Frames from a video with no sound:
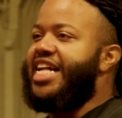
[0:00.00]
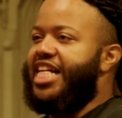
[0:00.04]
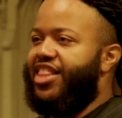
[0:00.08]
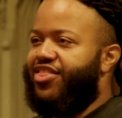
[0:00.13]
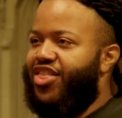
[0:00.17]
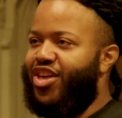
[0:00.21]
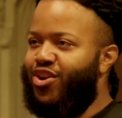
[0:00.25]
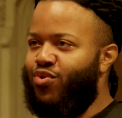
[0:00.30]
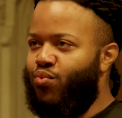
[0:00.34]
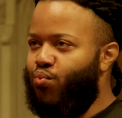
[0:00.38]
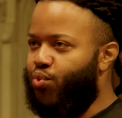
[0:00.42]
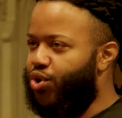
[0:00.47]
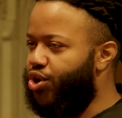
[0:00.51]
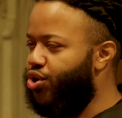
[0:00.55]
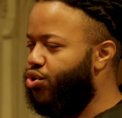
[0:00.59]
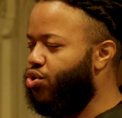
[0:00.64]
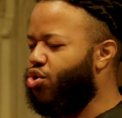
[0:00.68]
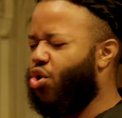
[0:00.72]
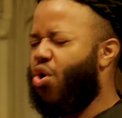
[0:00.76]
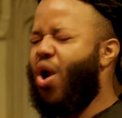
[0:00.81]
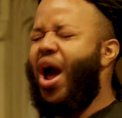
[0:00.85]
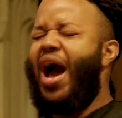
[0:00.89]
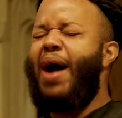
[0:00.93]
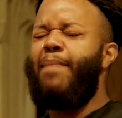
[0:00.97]
Then we'll
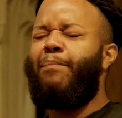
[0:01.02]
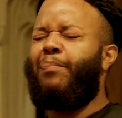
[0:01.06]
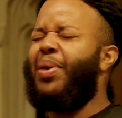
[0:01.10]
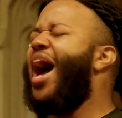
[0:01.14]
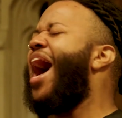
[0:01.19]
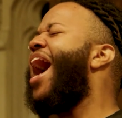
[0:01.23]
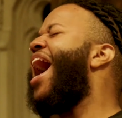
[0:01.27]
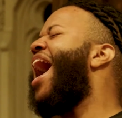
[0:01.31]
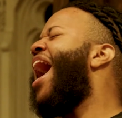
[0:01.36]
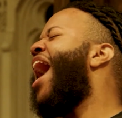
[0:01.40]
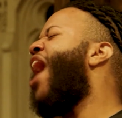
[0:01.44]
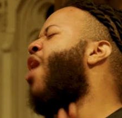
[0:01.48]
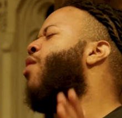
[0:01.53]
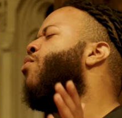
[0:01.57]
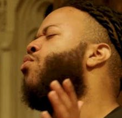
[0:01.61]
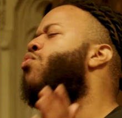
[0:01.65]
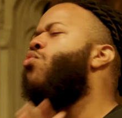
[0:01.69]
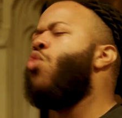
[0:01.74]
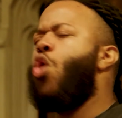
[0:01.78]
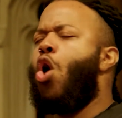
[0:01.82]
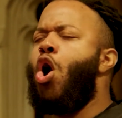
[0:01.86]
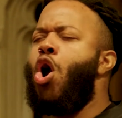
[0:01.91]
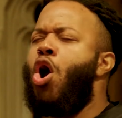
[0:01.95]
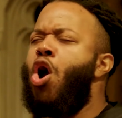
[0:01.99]
cry,
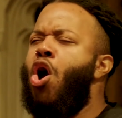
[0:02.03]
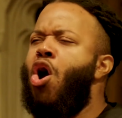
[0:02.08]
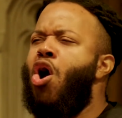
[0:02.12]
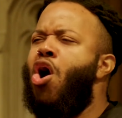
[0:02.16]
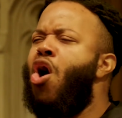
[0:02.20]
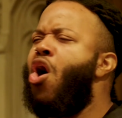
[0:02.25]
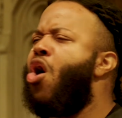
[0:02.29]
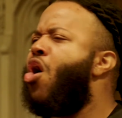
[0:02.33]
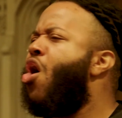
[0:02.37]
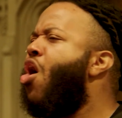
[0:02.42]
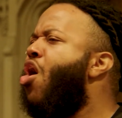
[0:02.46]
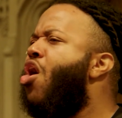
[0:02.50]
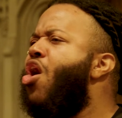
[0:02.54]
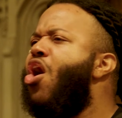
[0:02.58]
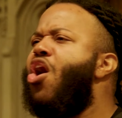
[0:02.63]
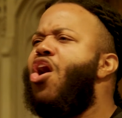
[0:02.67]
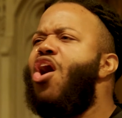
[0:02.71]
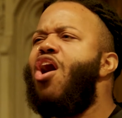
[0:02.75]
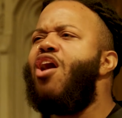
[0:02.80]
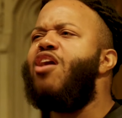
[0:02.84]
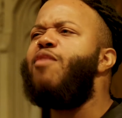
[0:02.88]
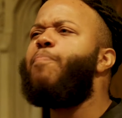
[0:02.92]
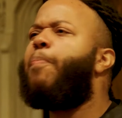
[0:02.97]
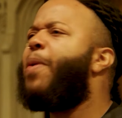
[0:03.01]
power,
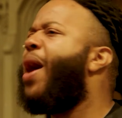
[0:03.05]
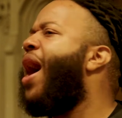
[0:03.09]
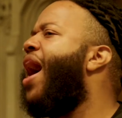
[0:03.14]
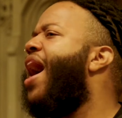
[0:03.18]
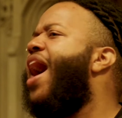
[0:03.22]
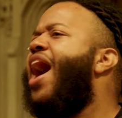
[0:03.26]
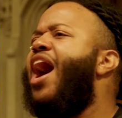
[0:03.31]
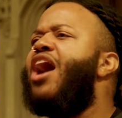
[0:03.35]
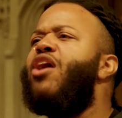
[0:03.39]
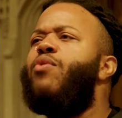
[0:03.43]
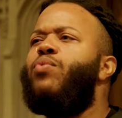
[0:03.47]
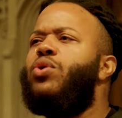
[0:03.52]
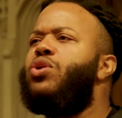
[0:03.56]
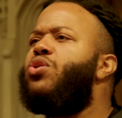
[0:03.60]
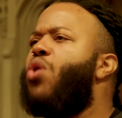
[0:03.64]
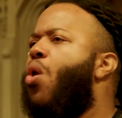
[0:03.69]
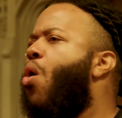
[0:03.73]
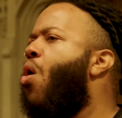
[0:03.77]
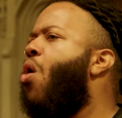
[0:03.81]
power,